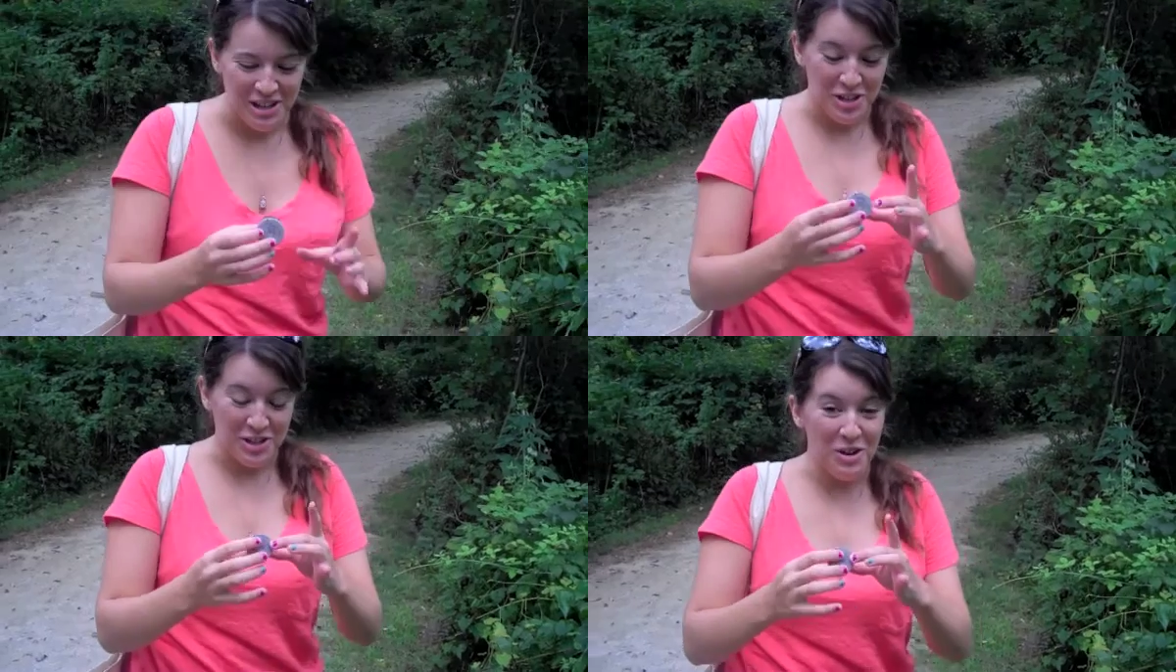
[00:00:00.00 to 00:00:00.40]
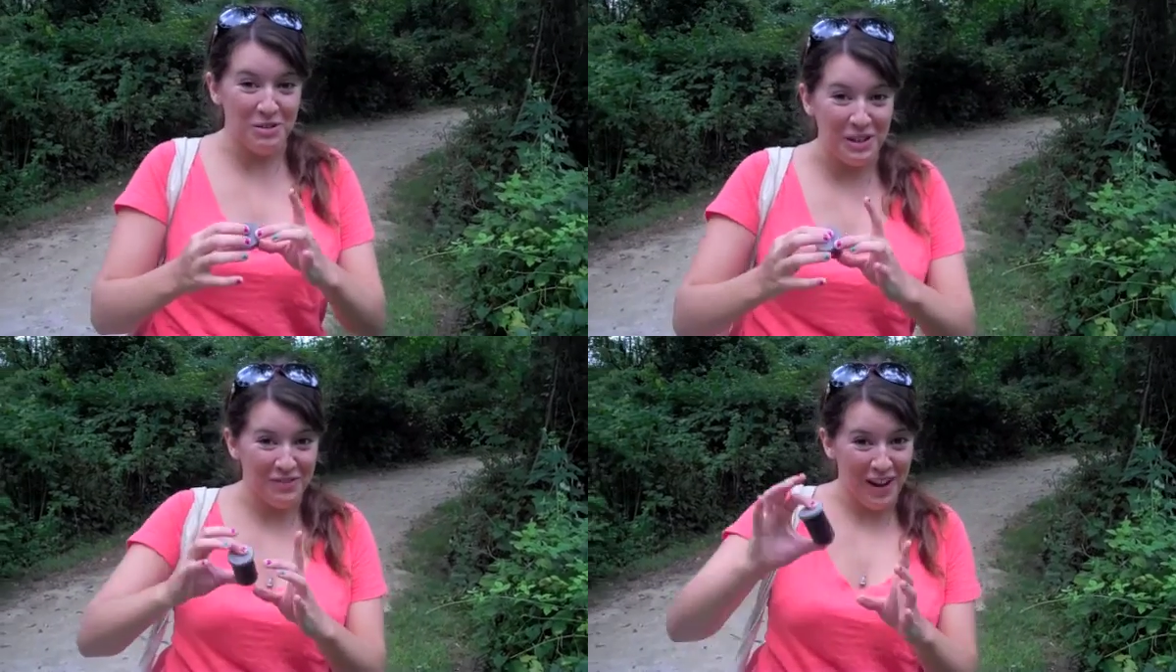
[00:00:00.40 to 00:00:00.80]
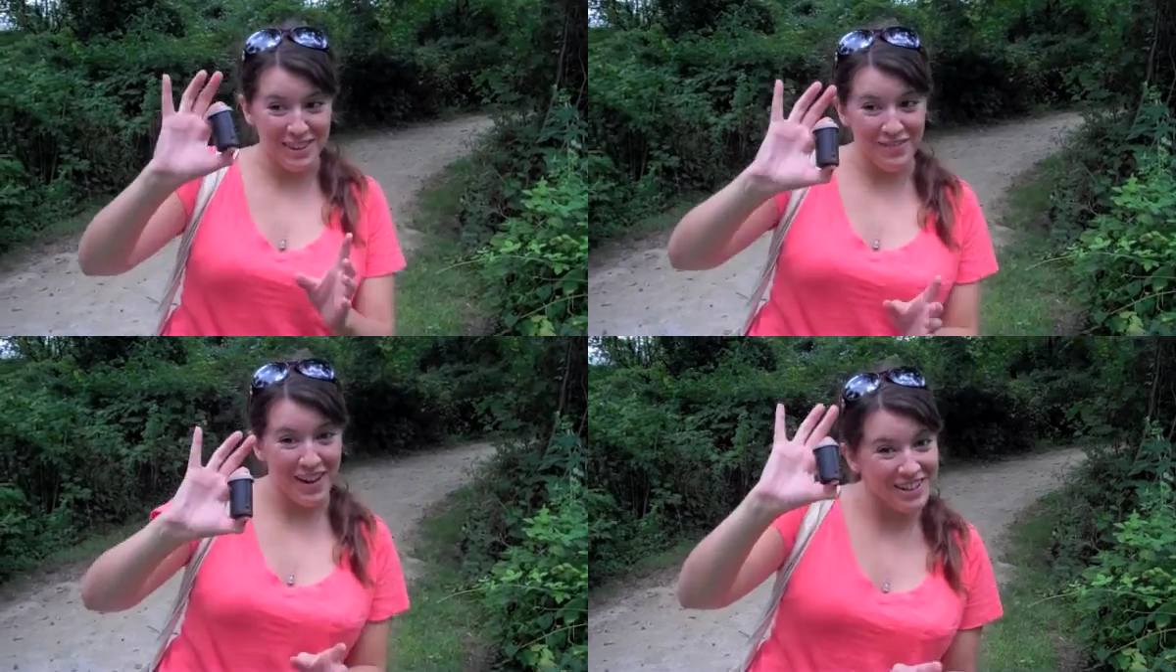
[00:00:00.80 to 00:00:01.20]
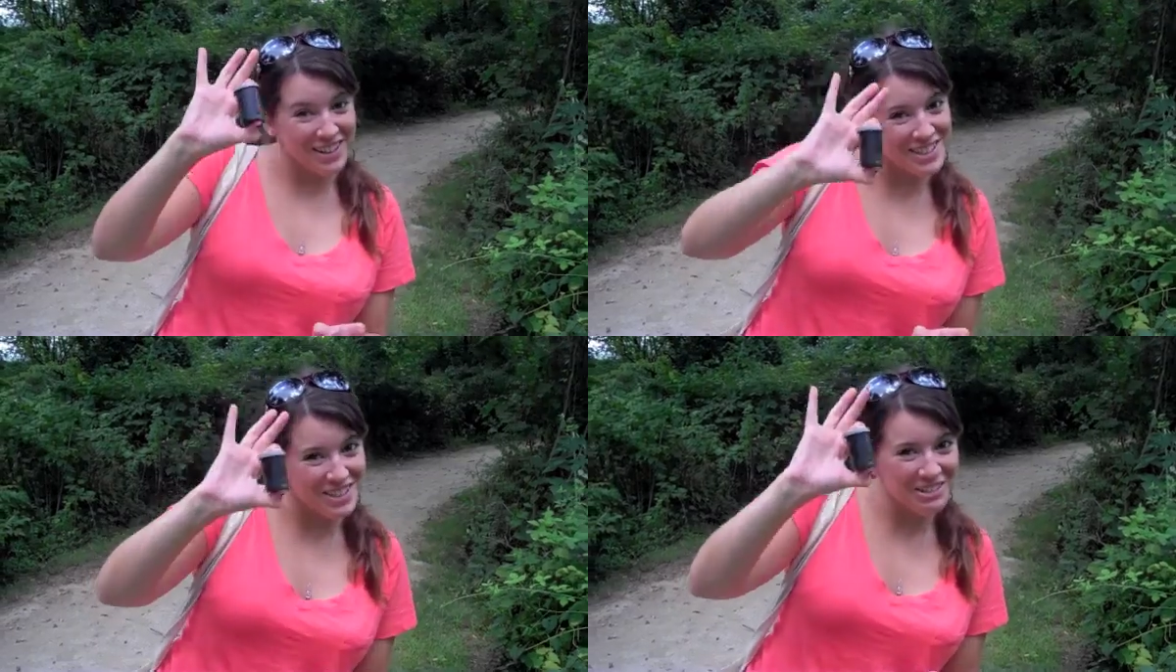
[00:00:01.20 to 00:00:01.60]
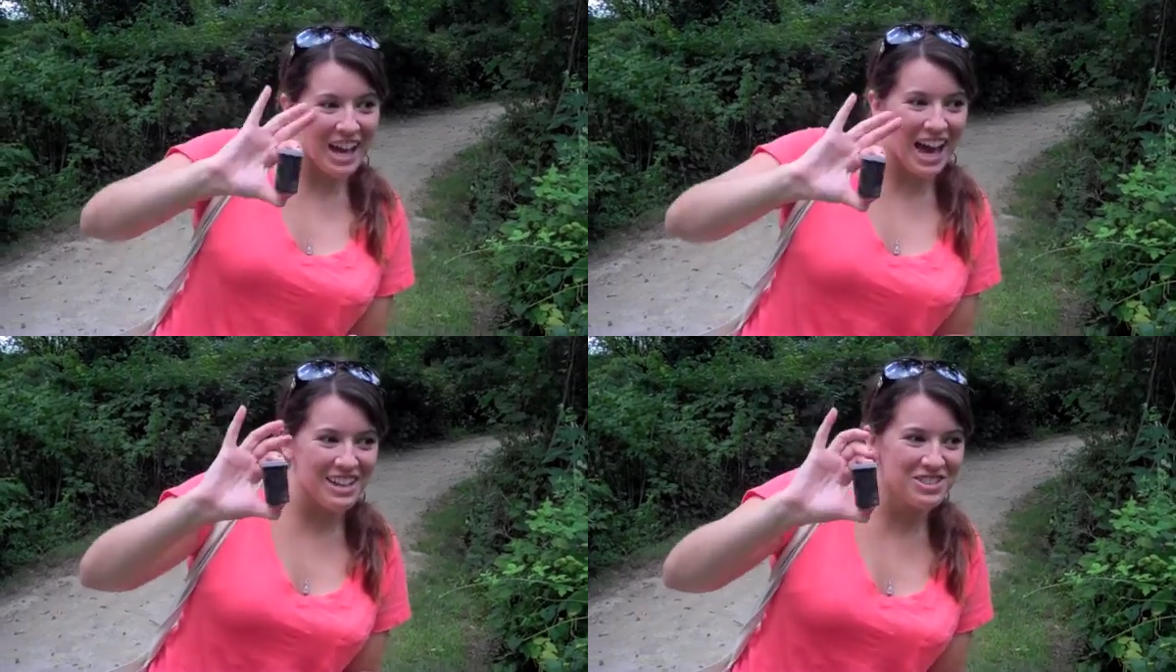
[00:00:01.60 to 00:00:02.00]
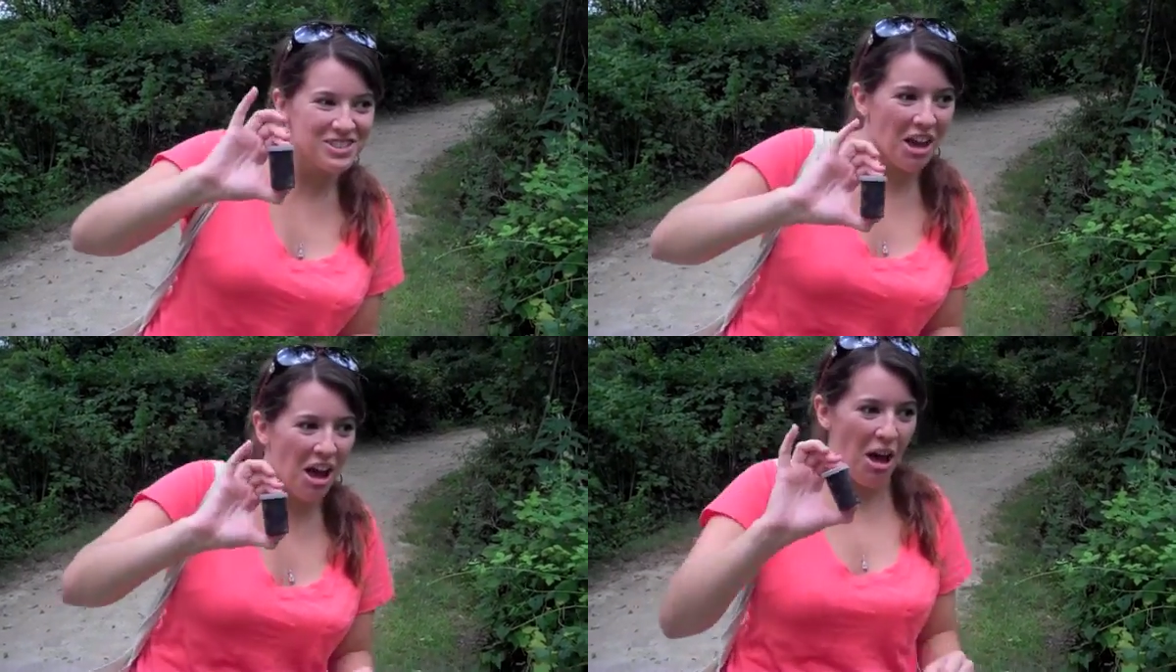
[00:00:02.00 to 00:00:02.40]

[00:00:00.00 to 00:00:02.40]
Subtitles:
So we finally found our geocache.